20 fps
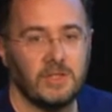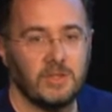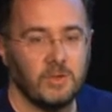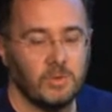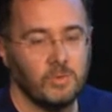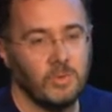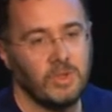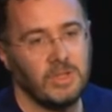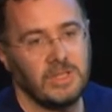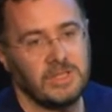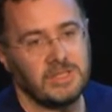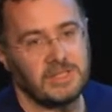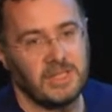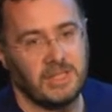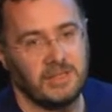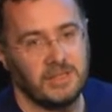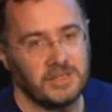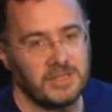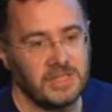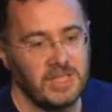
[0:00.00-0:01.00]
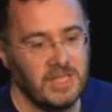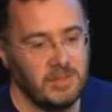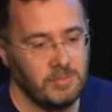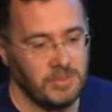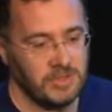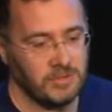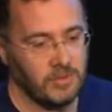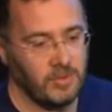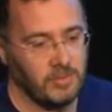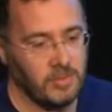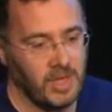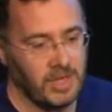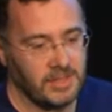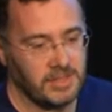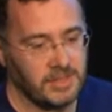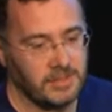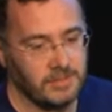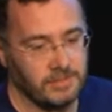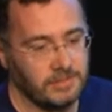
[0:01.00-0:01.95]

to what extent the scheme is robust.